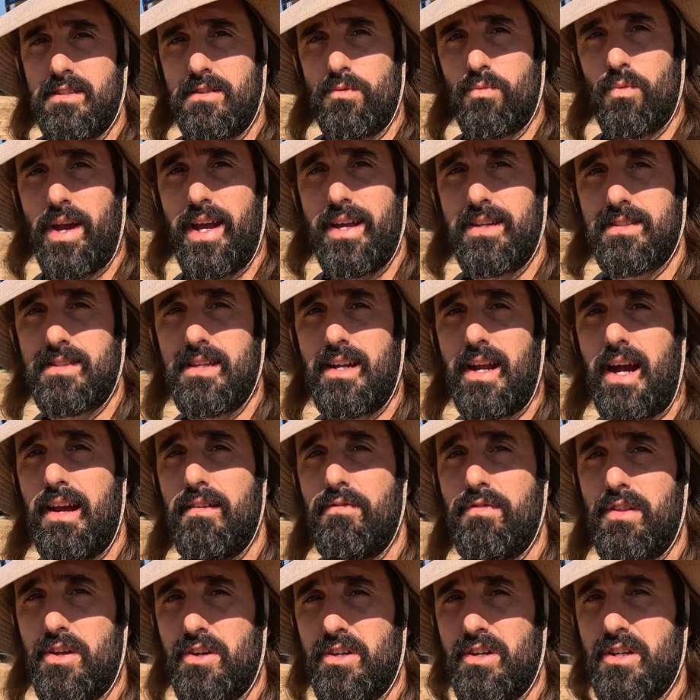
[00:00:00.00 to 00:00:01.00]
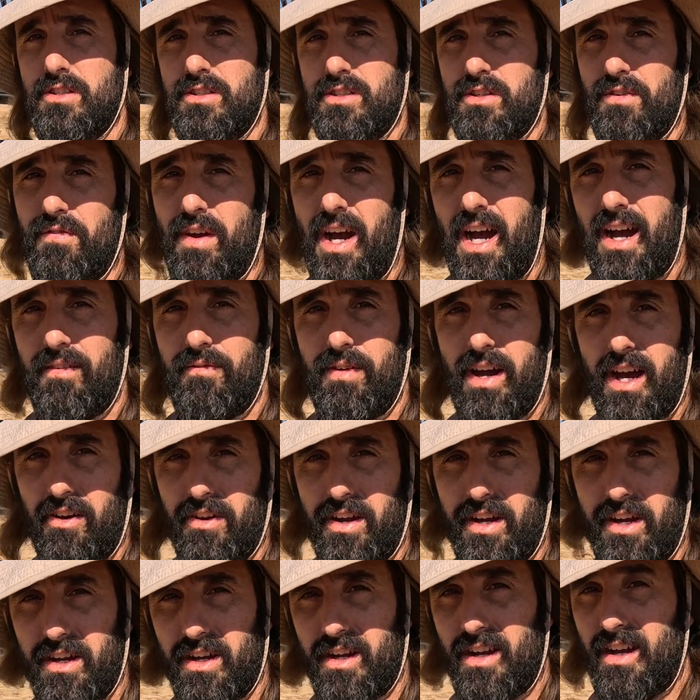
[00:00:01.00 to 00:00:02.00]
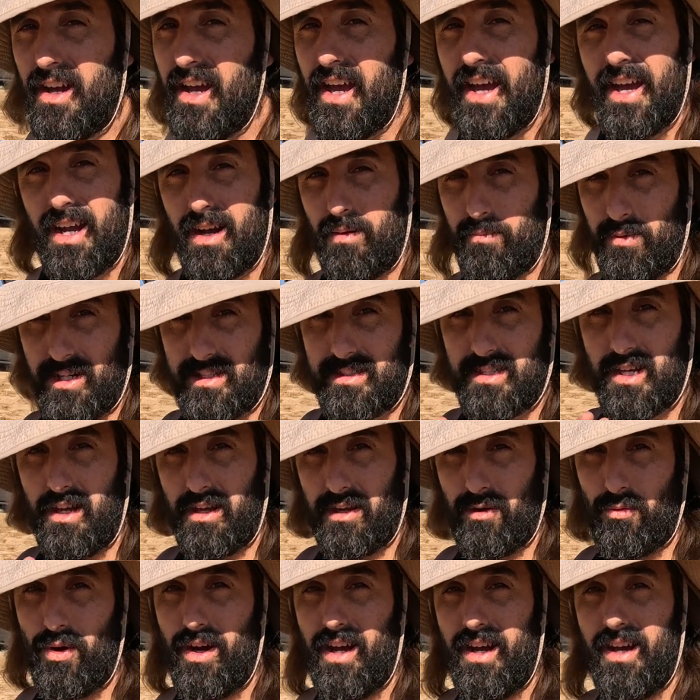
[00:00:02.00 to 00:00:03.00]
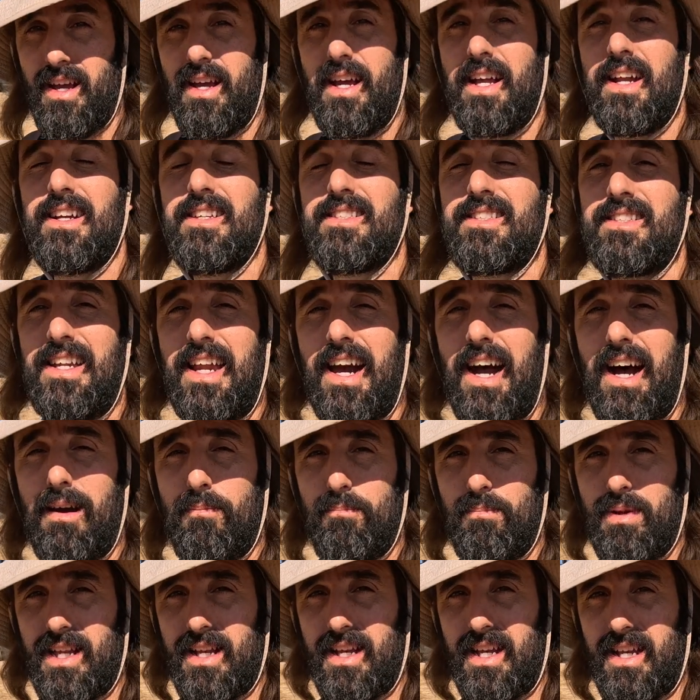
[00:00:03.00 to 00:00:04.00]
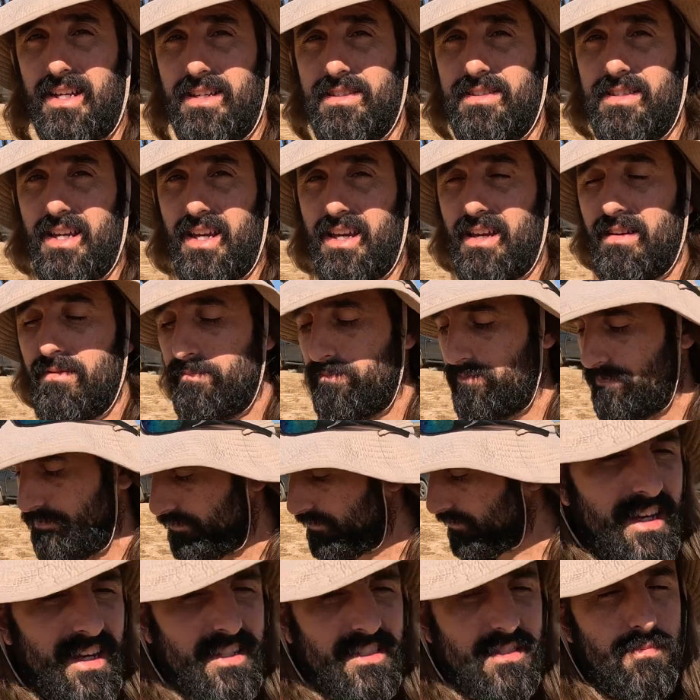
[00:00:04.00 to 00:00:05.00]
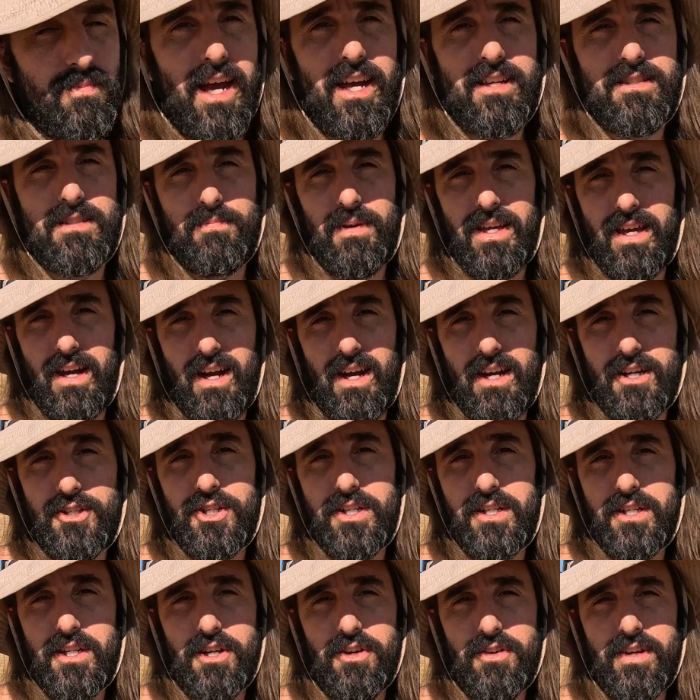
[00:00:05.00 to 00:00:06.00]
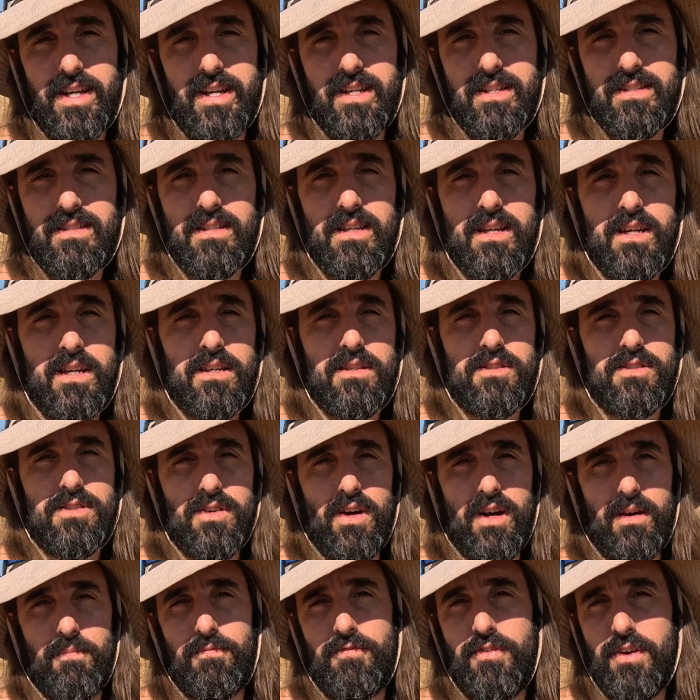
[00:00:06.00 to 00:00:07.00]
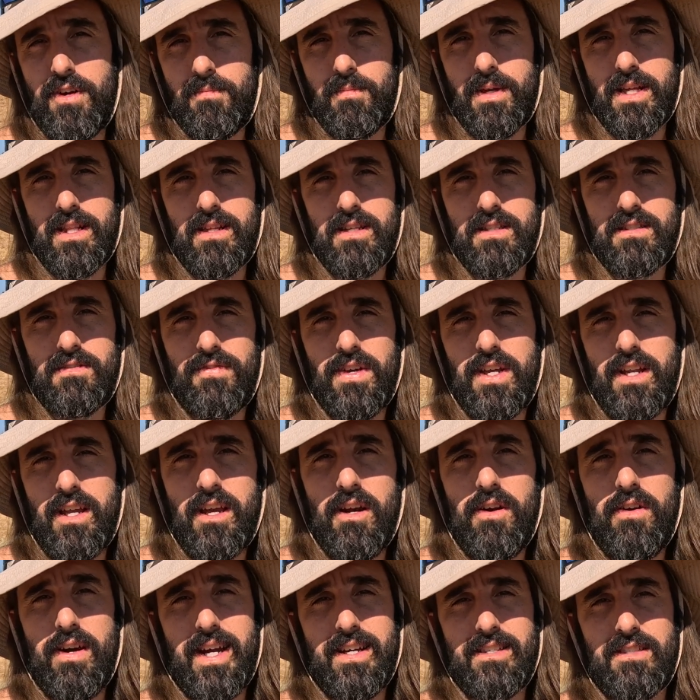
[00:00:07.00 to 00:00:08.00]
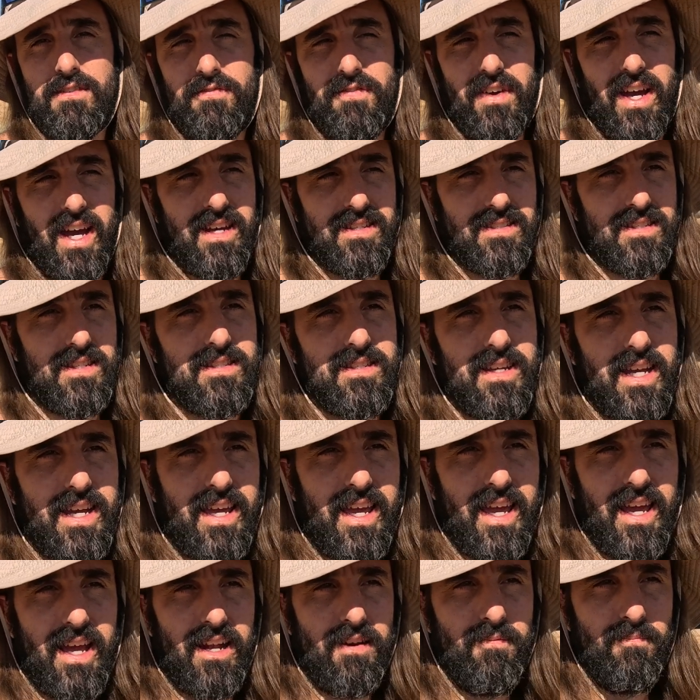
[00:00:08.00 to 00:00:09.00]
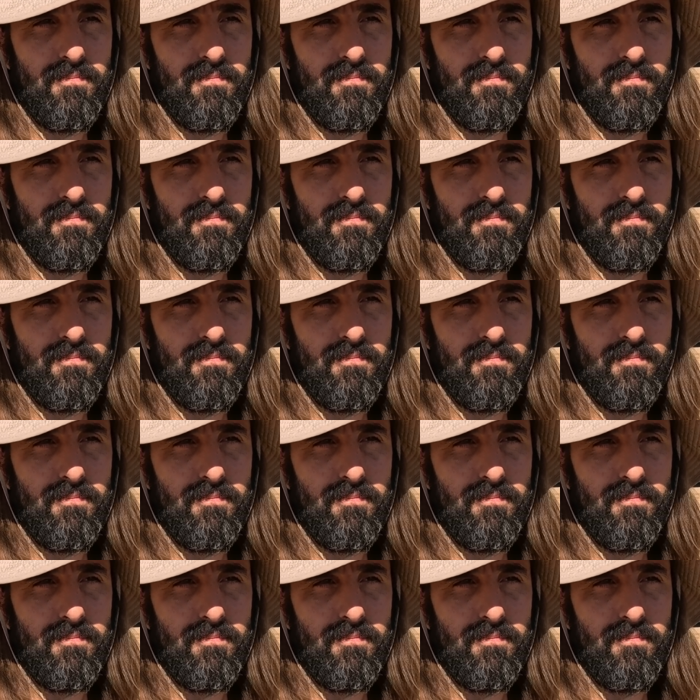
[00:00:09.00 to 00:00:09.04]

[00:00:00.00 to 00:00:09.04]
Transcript: and ways that I've learned to survive out here. And I'm going to tell you what, it has not been easy. It's about to be 100 degrees, so I'm filming this video as fast as I can.